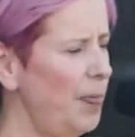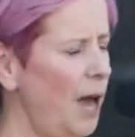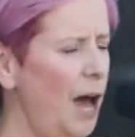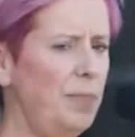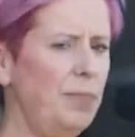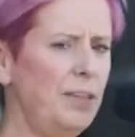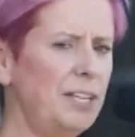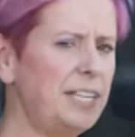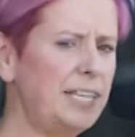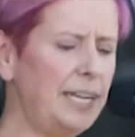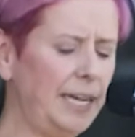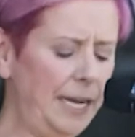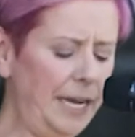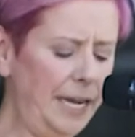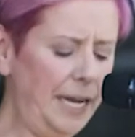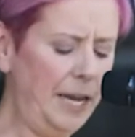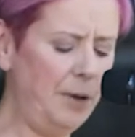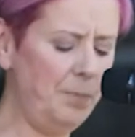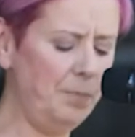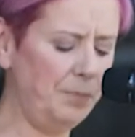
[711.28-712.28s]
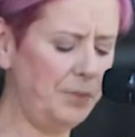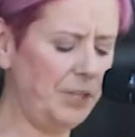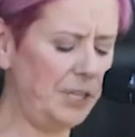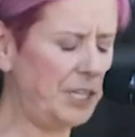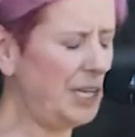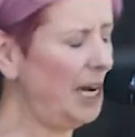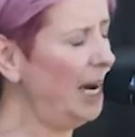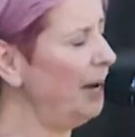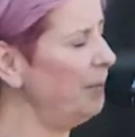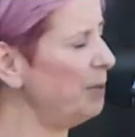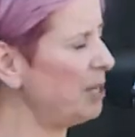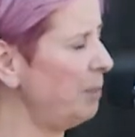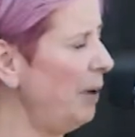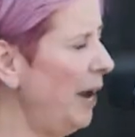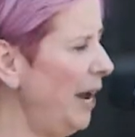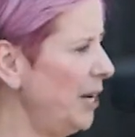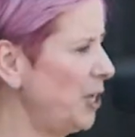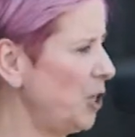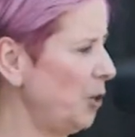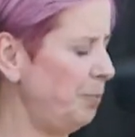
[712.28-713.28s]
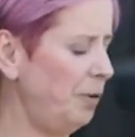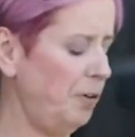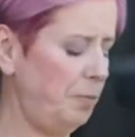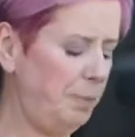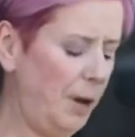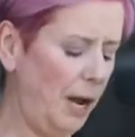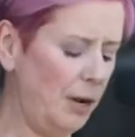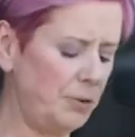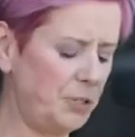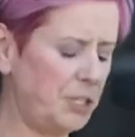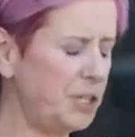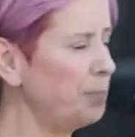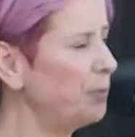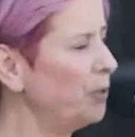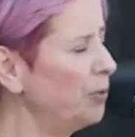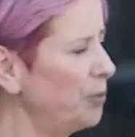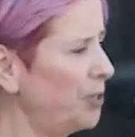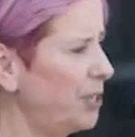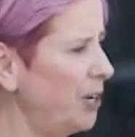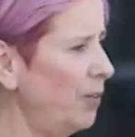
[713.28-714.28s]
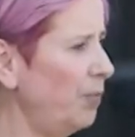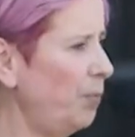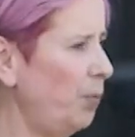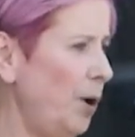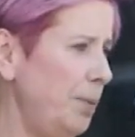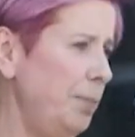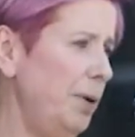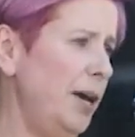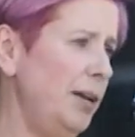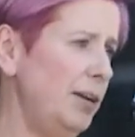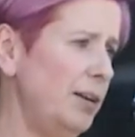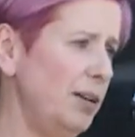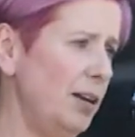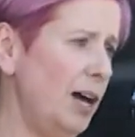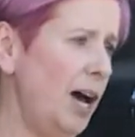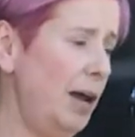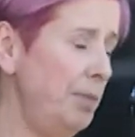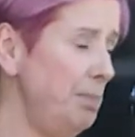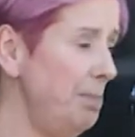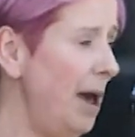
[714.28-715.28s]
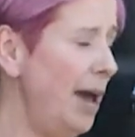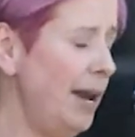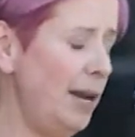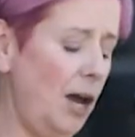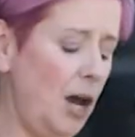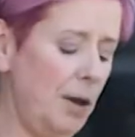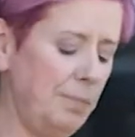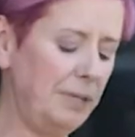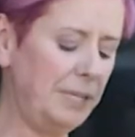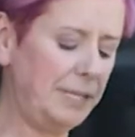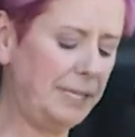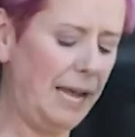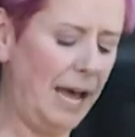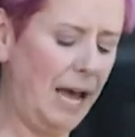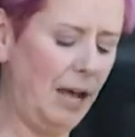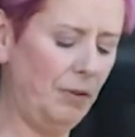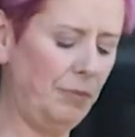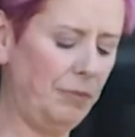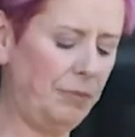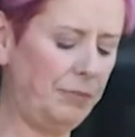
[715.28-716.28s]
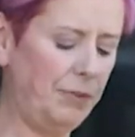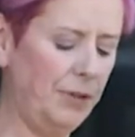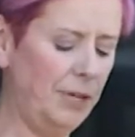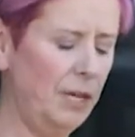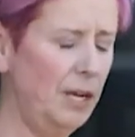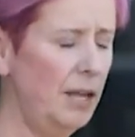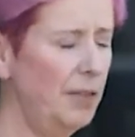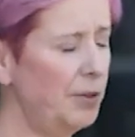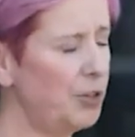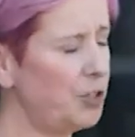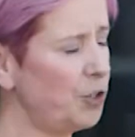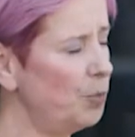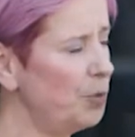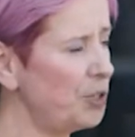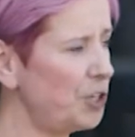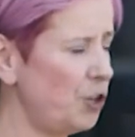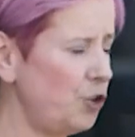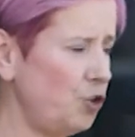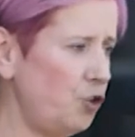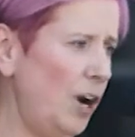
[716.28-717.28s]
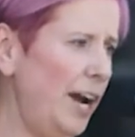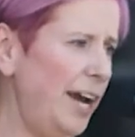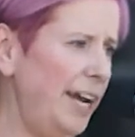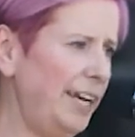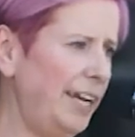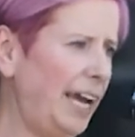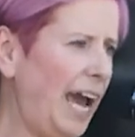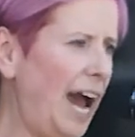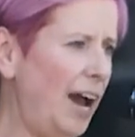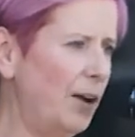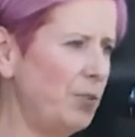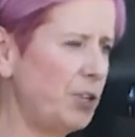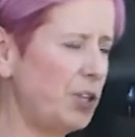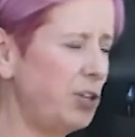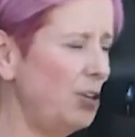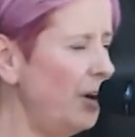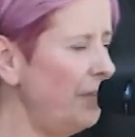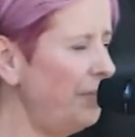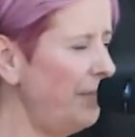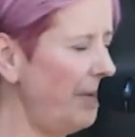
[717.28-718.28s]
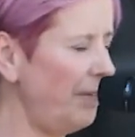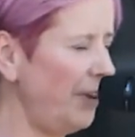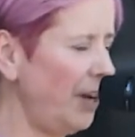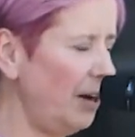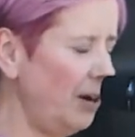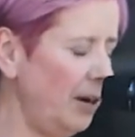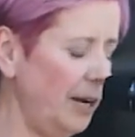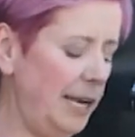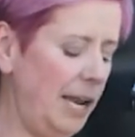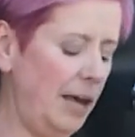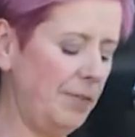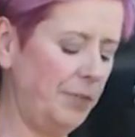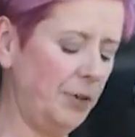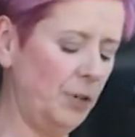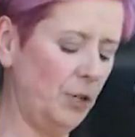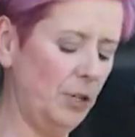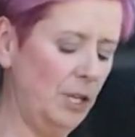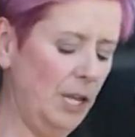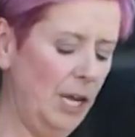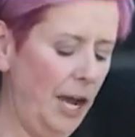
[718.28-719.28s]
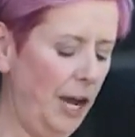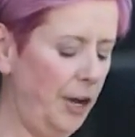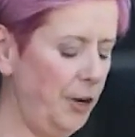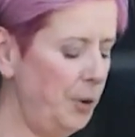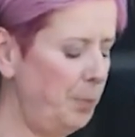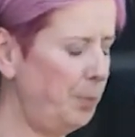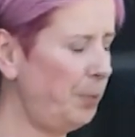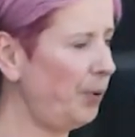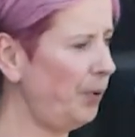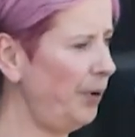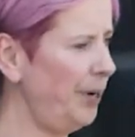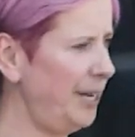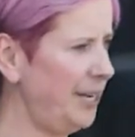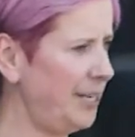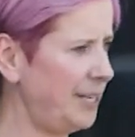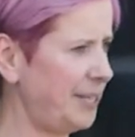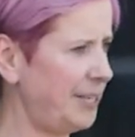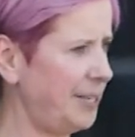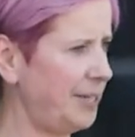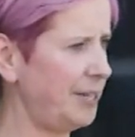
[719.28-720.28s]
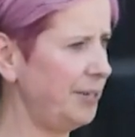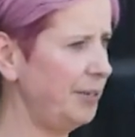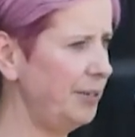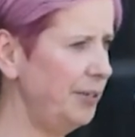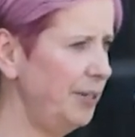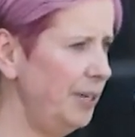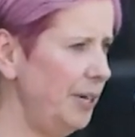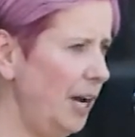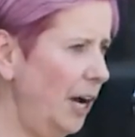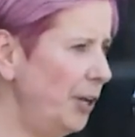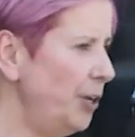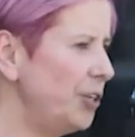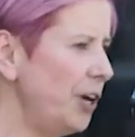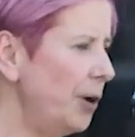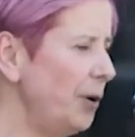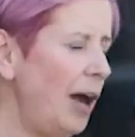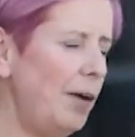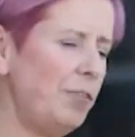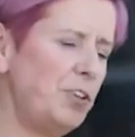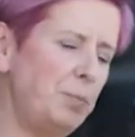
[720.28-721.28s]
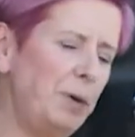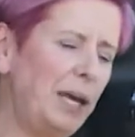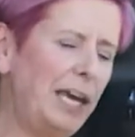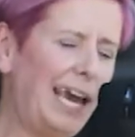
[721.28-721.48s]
And the team, the team's made up of post-abortive women and men like myself. There's always a trained counsellor at a very high level and a priest. And you don't have to be